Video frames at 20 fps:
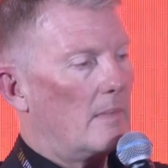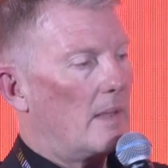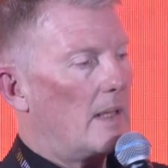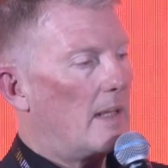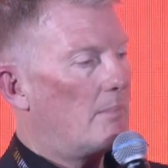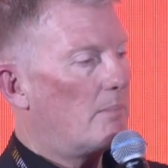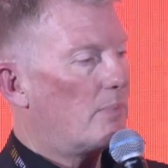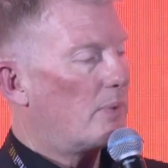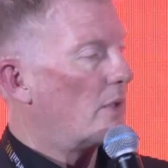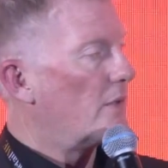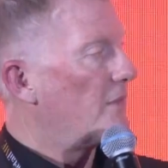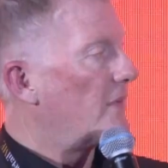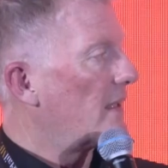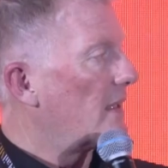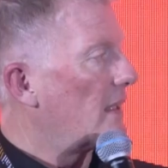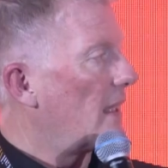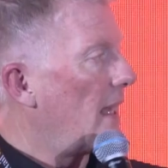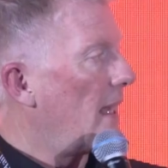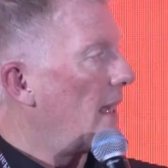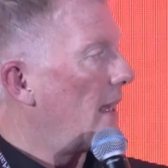
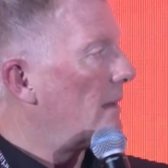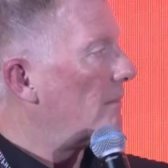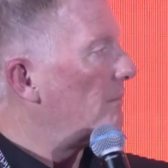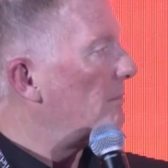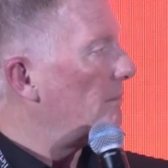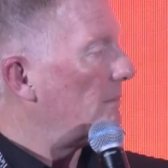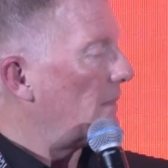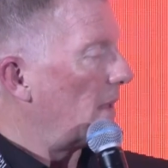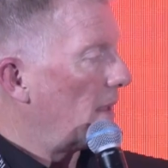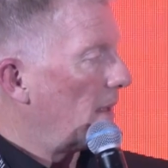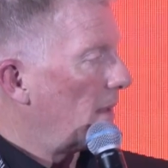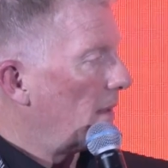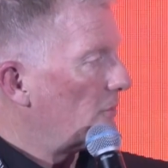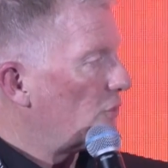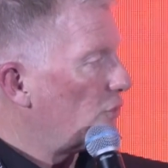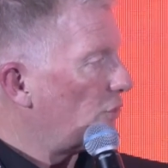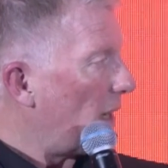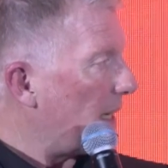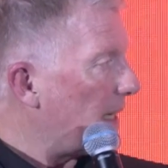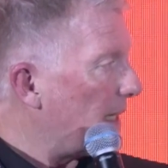improving their
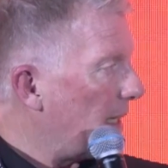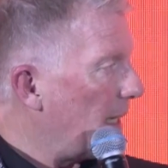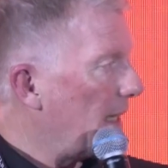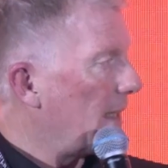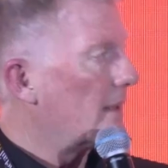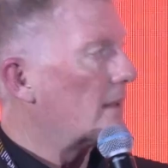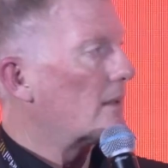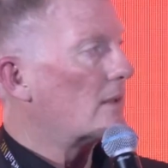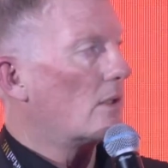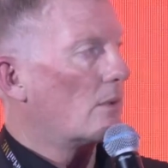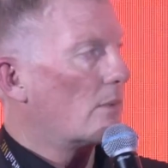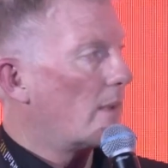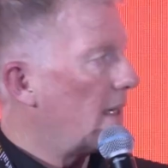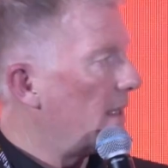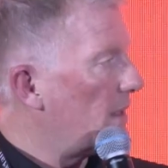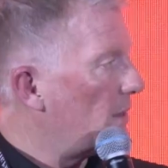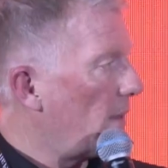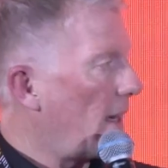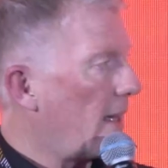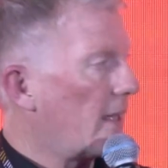training, career
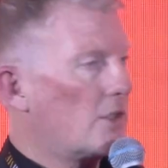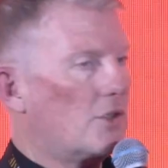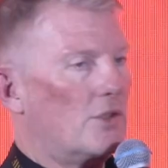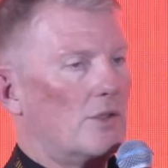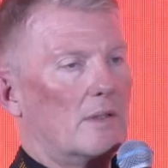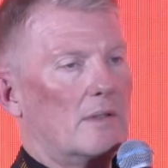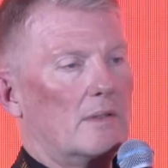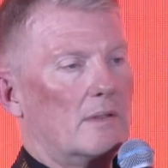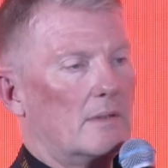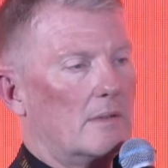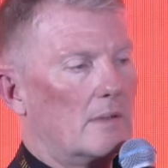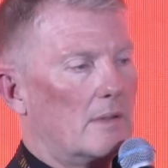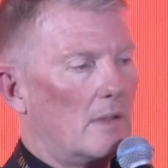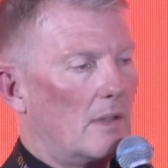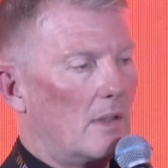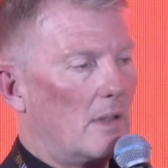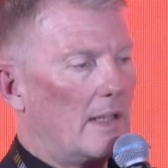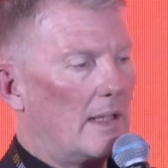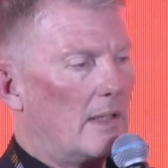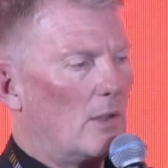direction,
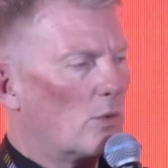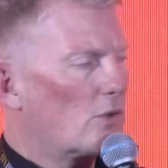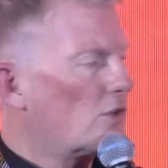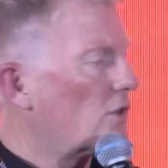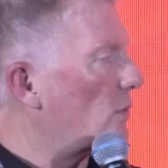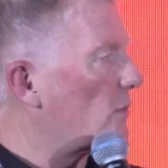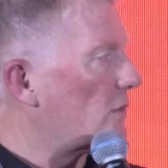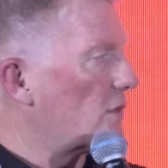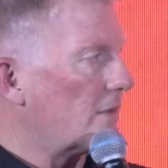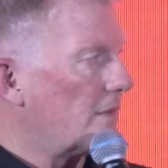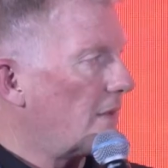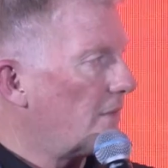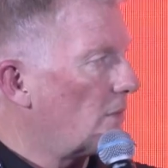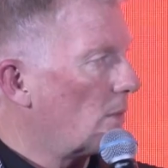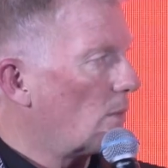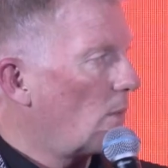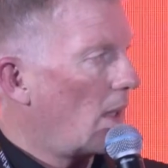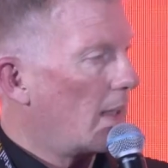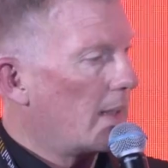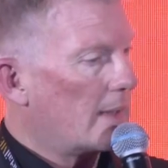in all sorts of
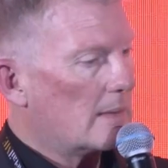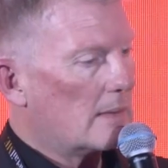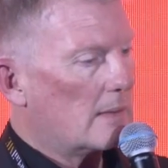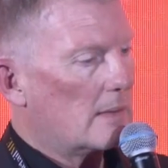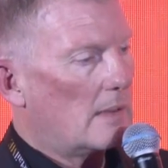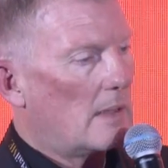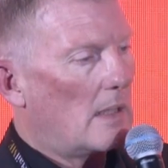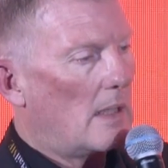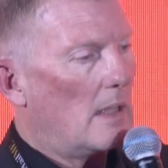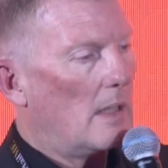different ways.